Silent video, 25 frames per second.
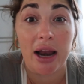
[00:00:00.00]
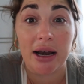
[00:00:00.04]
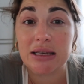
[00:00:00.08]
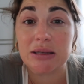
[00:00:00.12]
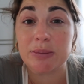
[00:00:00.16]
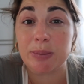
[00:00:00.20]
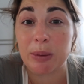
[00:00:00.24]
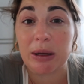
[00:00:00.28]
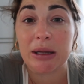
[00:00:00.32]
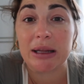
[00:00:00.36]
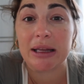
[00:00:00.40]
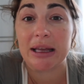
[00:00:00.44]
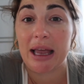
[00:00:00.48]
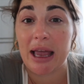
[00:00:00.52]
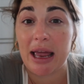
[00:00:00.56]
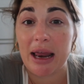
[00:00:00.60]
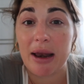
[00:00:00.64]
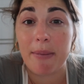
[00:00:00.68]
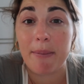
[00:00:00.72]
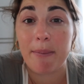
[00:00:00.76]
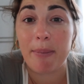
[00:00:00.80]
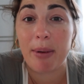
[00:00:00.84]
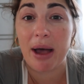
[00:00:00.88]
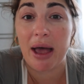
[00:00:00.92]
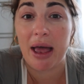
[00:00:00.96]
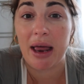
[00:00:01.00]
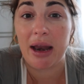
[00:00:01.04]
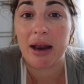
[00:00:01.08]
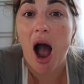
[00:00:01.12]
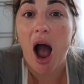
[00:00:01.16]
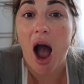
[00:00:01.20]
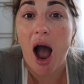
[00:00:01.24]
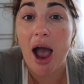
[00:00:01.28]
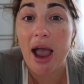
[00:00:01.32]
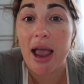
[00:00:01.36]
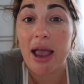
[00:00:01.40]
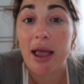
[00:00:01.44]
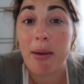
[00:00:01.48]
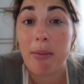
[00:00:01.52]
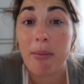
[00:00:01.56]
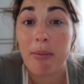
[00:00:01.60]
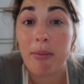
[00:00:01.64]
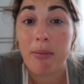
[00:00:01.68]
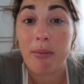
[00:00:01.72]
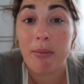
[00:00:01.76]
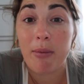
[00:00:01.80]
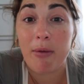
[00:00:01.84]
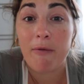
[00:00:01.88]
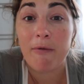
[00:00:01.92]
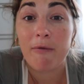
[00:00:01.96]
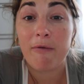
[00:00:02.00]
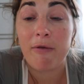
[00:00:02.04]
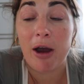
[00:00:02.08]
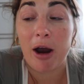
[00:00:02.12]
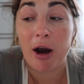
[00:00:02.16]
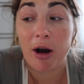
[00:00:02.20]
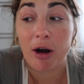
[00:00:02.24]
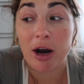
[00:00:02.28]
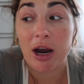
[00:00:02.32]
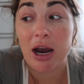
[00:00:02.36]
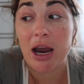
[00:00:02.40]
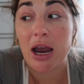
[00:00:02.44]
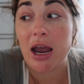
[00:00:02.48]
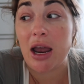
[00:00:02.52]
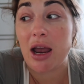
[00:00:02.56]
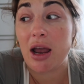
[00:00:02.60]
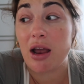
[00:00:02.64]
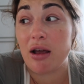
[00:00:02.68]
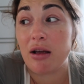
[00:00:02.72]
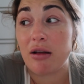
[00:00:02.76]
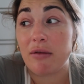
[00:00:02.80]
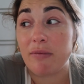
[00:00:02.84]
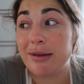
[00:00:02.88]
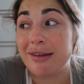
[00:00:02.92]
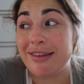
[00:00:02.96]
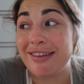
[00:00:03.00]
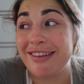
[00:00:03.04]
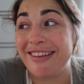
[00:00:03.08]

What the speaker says: He's brilliant, but I am very